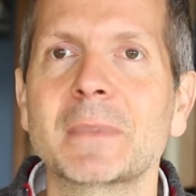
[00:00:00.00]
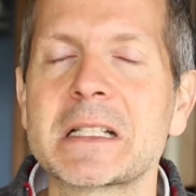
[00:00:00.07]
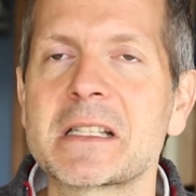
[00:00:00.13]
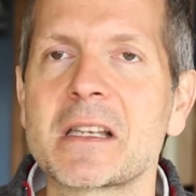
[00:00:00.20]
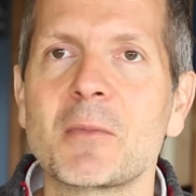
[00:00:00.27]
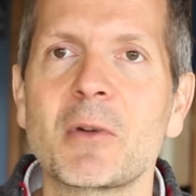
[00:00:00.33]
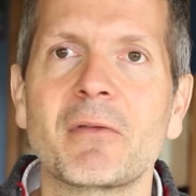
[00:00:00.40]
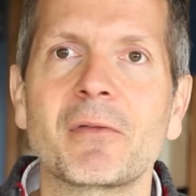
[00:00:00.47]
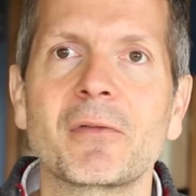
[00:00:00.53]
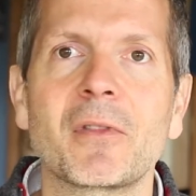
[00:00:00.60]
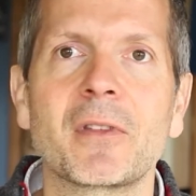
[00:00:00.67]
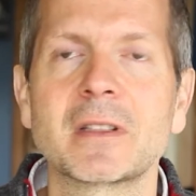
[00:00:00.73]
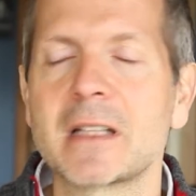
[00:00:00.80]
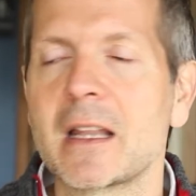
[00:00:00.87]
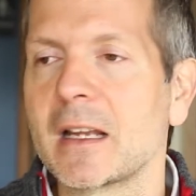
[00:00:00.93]
Some of
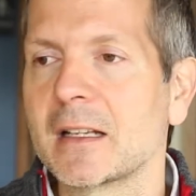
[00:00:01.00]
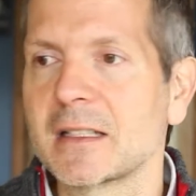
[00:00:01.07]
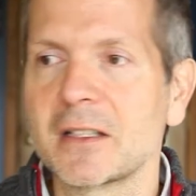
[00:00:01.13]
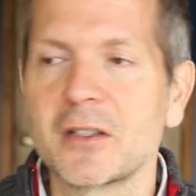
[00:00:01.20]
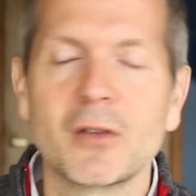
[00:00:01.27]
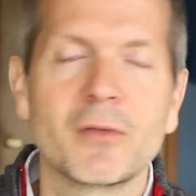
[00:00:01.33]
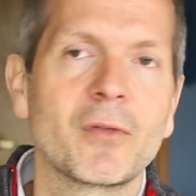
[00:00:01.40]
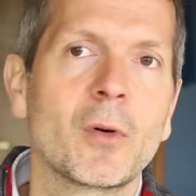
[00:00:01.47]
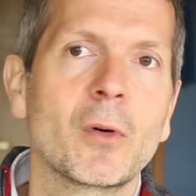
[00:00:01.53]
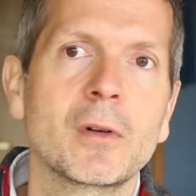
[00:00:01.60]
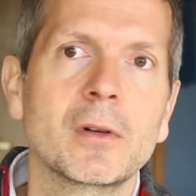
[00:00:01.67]
things that you've